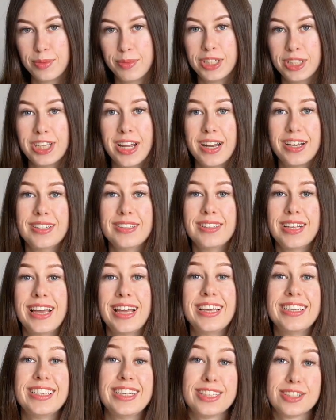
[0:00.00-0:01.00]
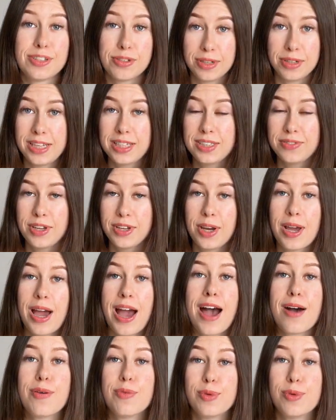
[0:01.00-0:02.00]
my channel, and in today's video
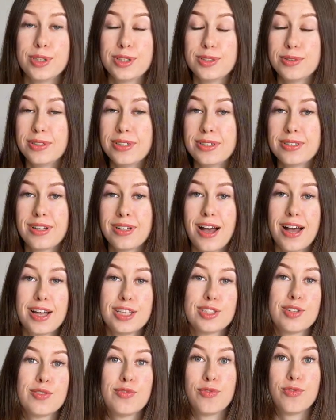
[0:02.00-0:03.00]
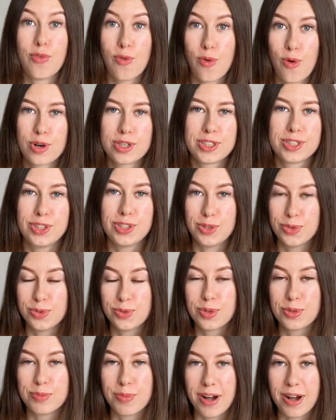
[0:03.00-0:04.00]
I want to discuss 4 new
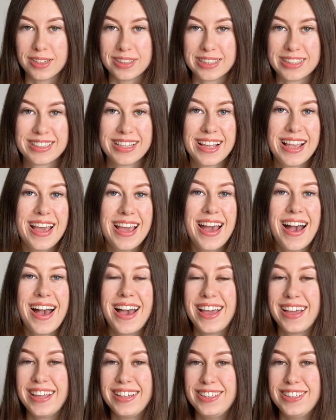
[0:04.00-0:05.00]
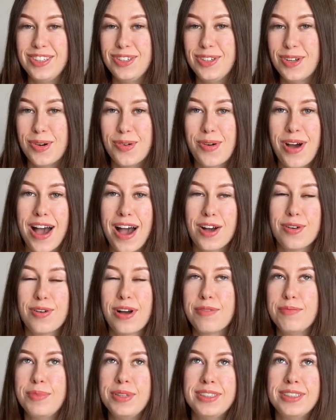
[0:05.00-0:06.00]
gourmands. And you know how
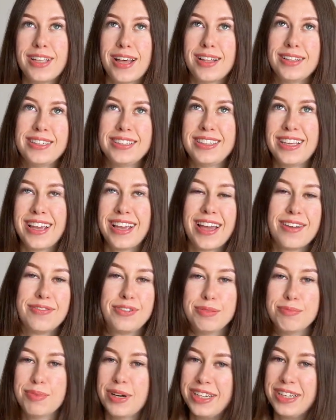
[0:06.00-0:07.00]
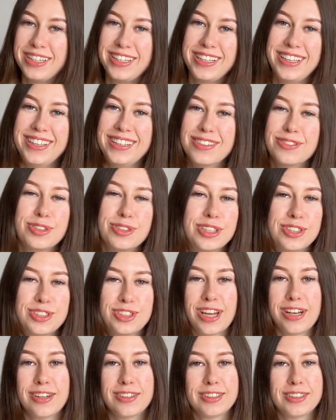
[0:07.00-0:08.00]
I've been telling everybody on this
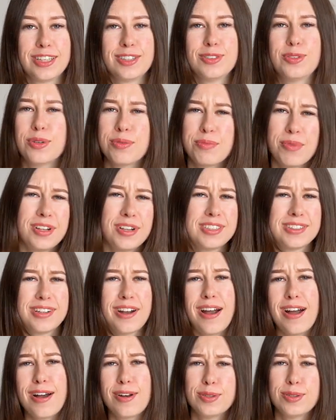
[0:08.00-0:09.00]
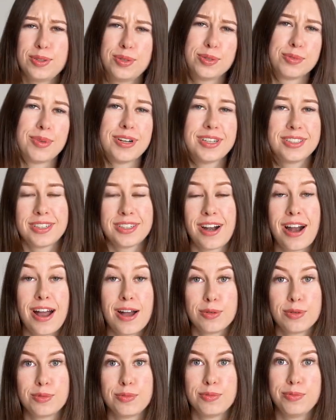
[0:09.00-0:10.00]
channel that gourmands are
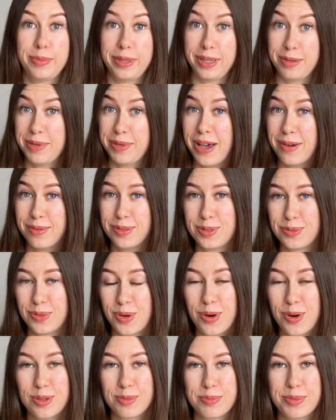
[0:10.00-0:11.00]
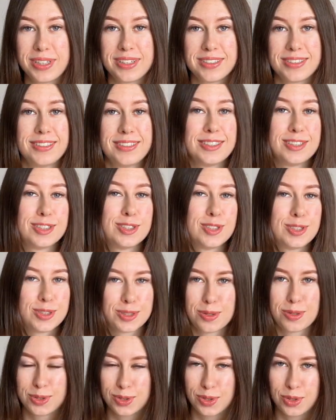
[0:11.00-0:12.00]
out. Maybe I was wrong because there's
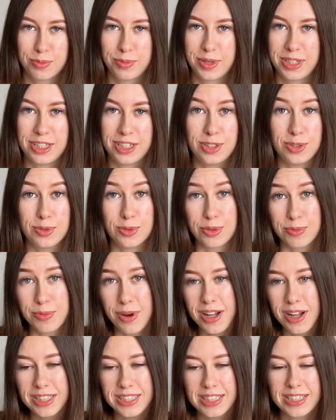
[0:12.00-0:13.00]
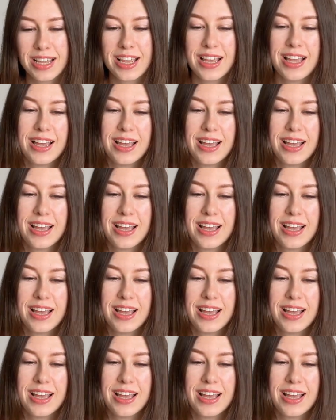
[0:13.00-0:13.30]
so many new gourmands,